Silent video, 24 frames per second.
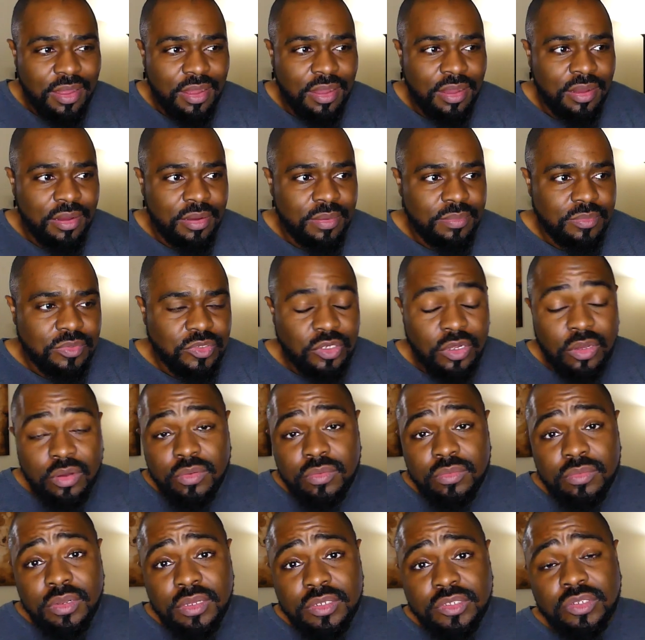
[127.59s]
Um,
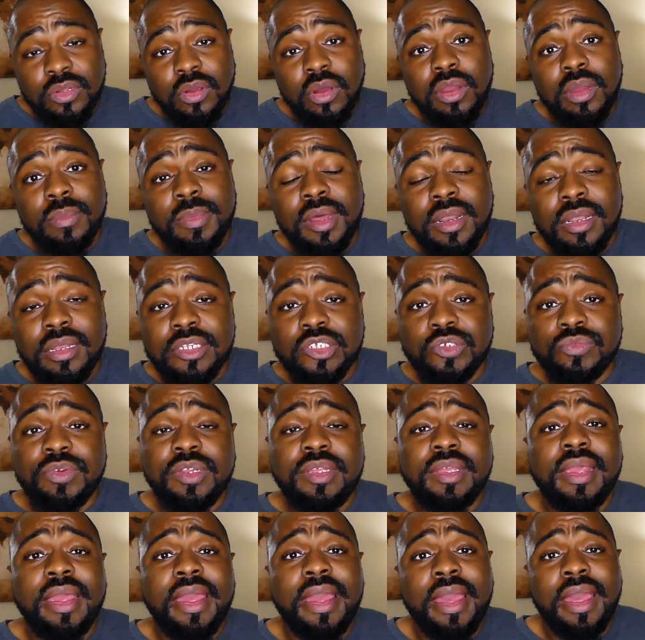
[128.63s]
so let's talk about it. Let's
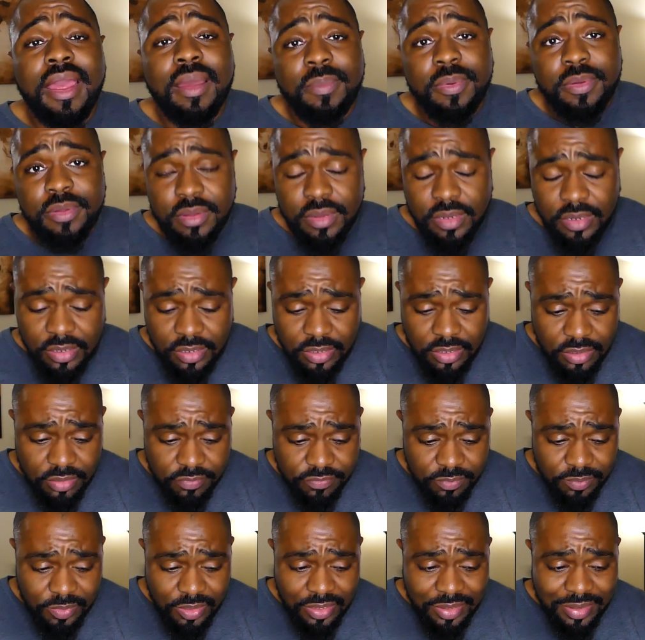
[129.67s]
recap uh,
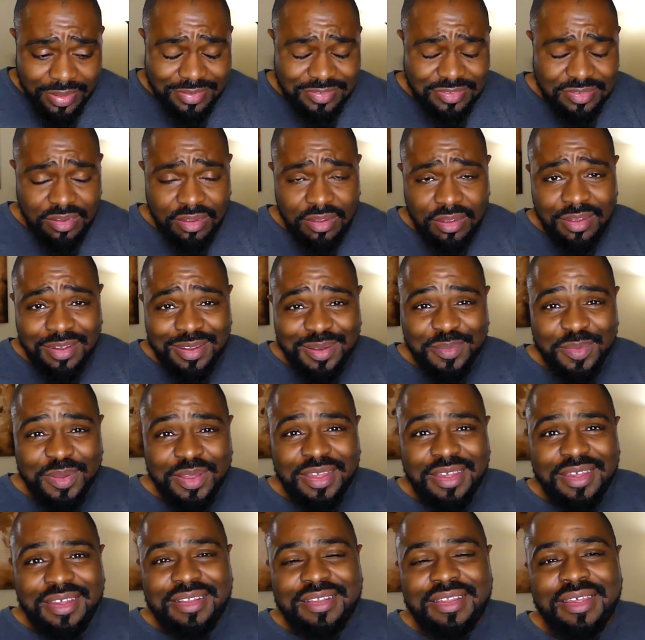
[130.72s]
from the last time
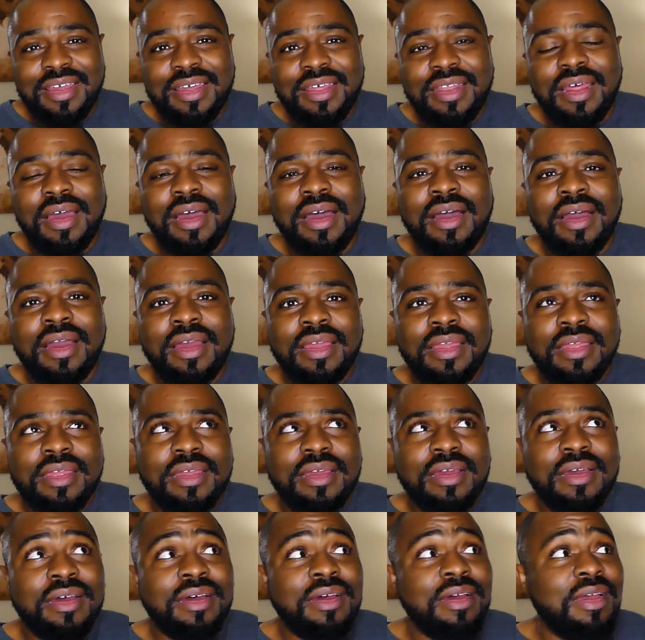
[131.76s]
that I
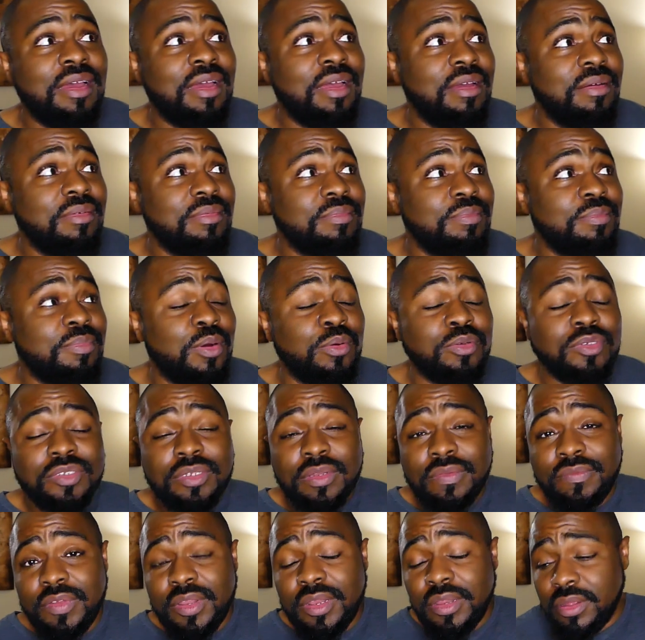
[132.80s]
uh,
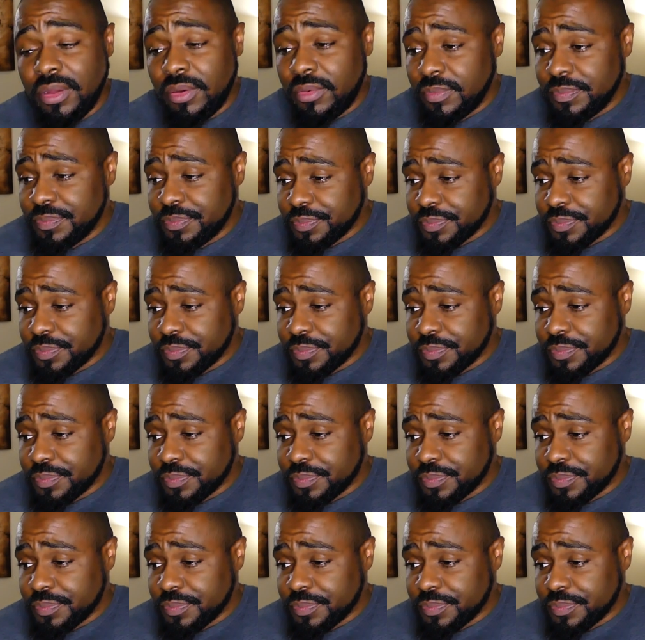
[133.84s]
posted a video.